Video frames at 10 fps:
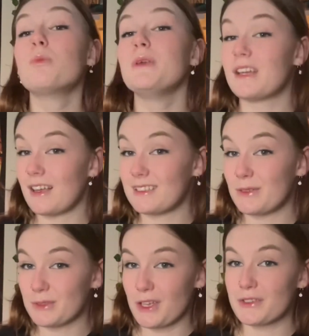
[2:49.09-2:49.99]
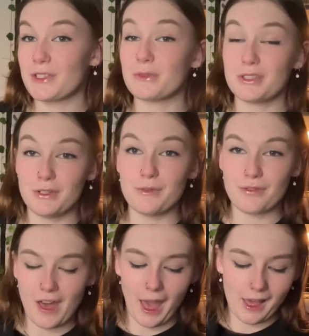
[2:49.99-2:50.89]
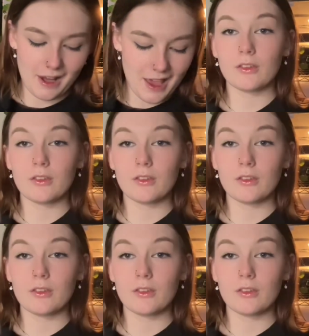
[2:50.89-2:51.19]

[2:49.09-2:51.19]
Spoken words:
because he was also too fat,